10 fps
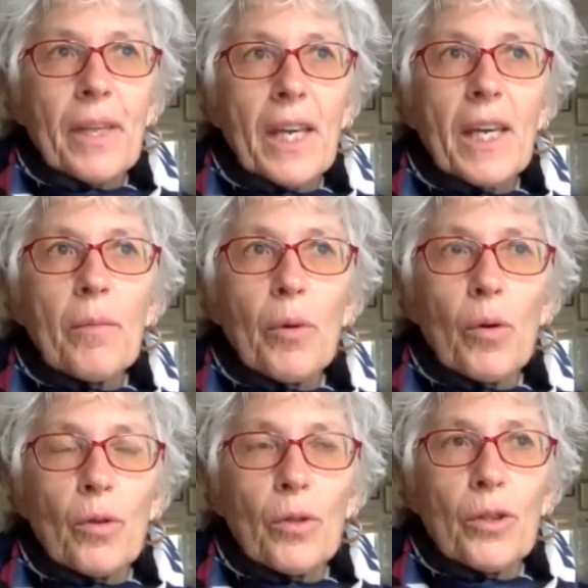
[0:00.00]

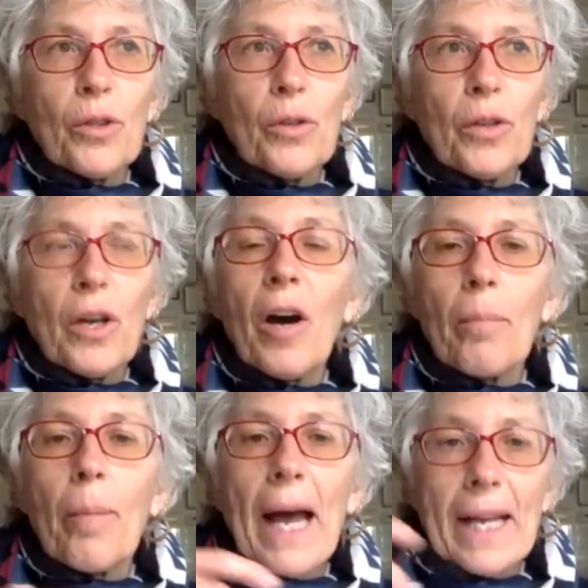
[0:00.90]
able to not
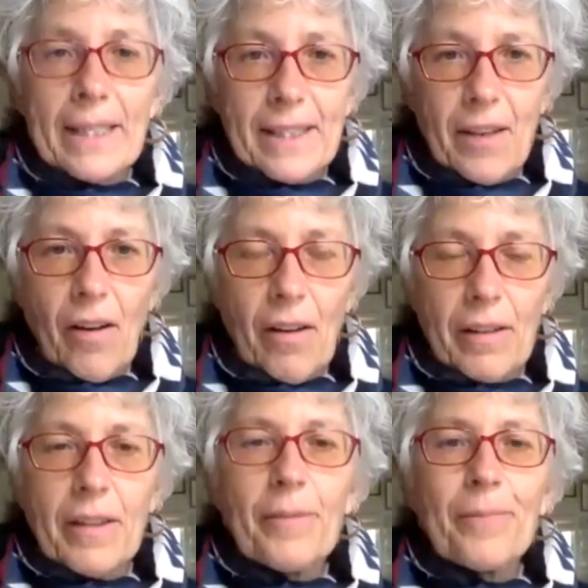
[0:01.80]
pass
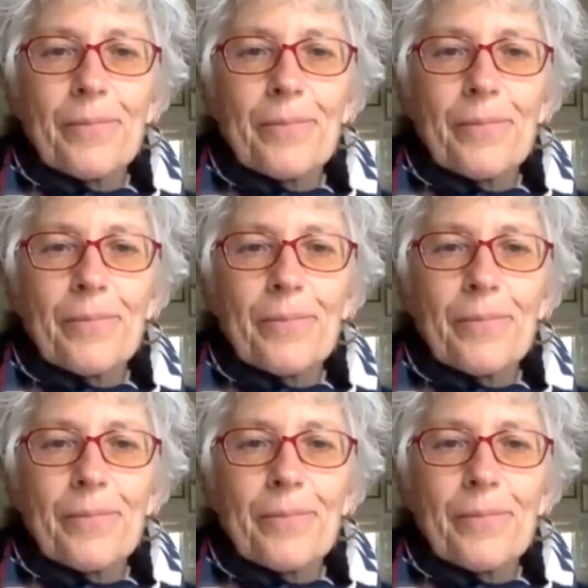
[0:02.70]
on.